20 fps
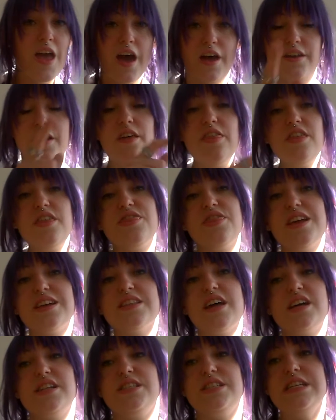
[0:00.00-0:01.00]
Another thing
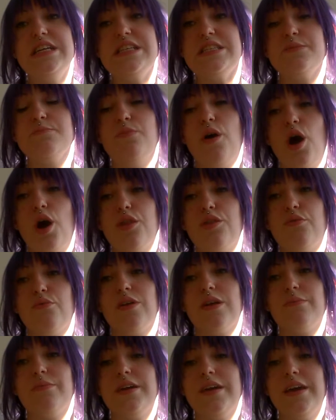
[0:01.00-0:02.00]
that is
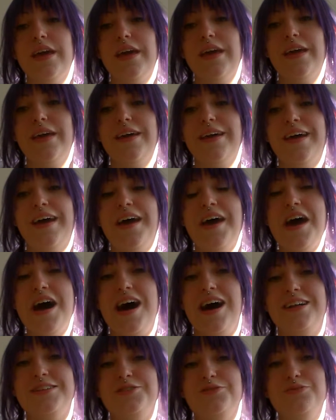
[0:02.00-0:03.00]
bothering me,
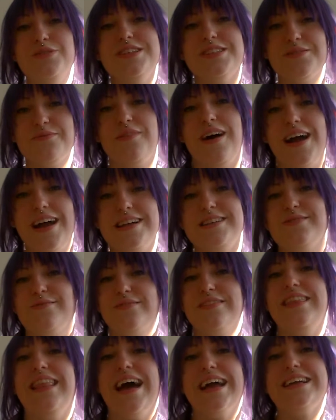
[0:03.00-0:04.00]
and the reason why I
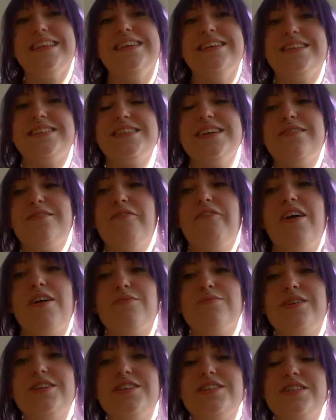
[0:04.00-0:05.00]
don't like this series
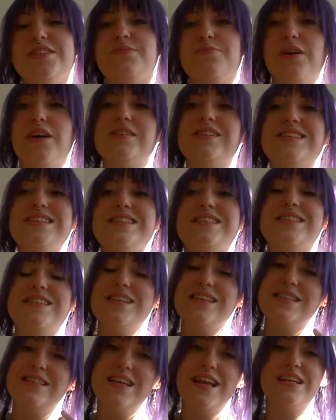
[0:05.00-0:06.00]
very much, is because it
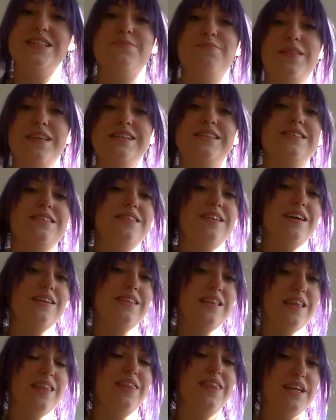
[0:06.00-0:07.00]
takes place in the
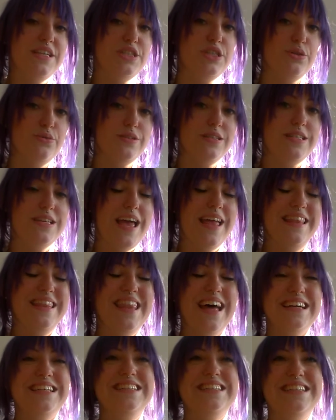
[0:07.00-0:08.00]
19th century.
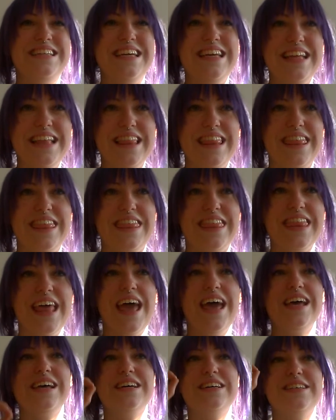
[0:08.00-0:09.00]
19th
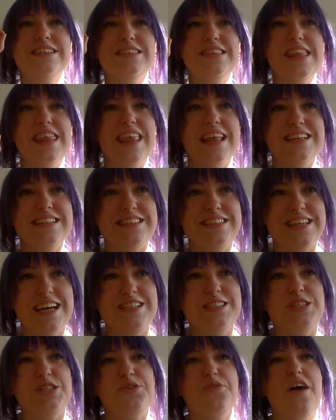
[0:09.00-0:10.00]

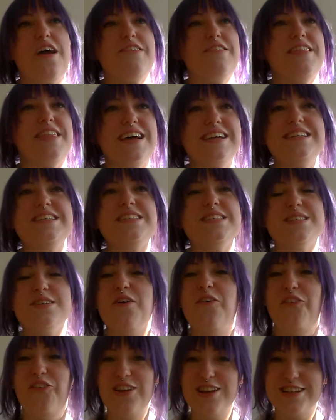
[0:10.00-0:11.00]
century. That is so
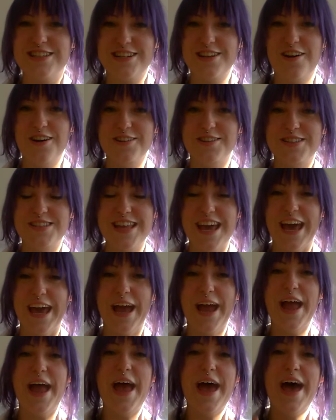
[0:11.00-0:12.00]
really hard to
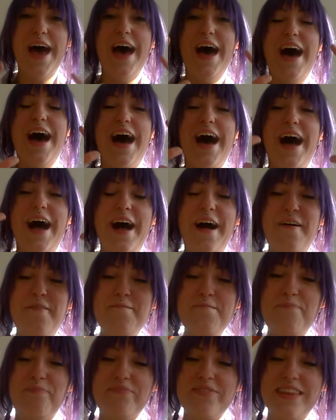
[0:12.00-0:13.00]
say.
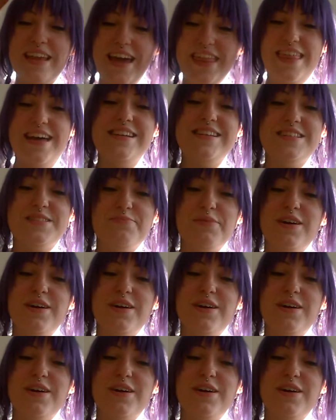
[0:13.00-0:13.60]
And that is